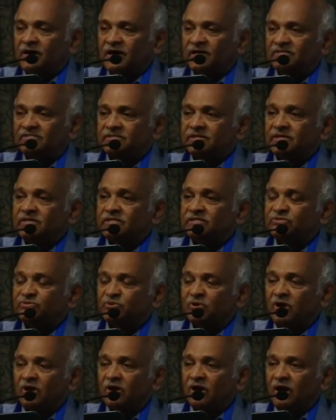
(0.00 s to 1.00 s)
I say this
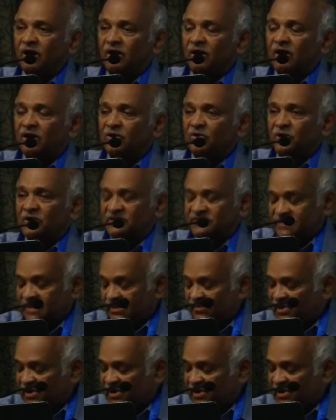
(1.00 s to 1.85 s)
with all honesty